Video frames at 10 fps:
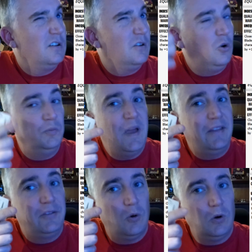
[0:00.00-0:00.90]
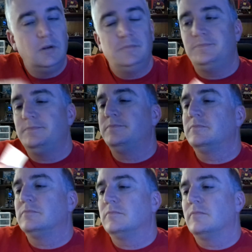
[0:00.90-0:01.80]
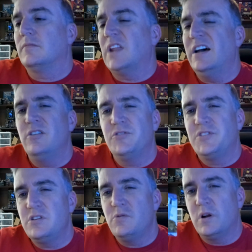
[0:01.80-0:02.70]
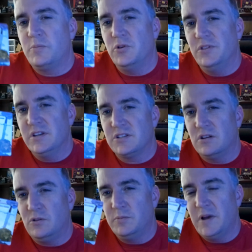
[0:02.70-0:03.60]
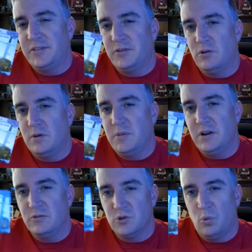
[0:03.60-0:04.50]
Old Man Thor. I don't think you want to put this on Old Man Thor, but it was a